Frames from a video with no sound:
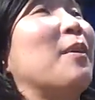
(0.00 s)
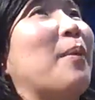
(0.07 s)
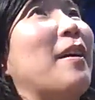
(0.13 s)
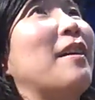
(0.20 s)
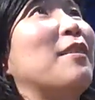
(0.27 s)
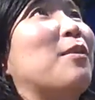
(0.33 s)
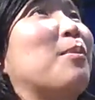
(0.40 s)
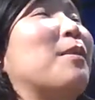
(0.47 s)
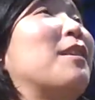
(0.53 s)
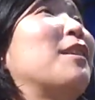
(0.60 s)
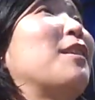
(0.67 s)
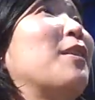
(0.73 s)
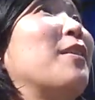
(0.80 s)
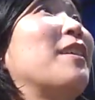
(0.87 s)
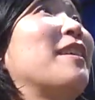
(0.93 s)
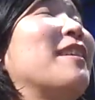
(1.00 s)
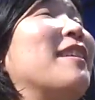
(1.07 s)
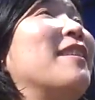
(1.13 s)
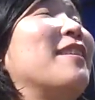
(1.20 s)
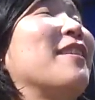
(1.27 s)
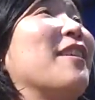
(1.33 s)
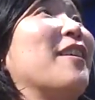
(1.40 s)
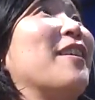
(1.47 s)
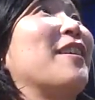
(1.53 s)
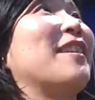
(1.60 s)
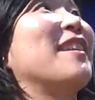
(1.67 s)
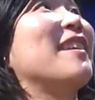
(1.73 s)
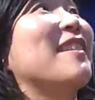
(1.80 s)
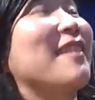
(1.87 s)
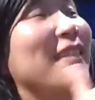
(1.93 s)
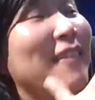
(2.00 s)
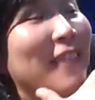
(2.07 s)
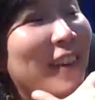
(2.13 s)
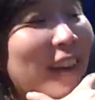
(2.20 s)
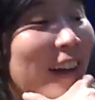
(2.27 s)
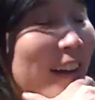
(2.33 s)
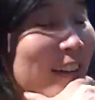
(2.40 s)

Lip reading: Where's Twitter going? Oh God, that's a very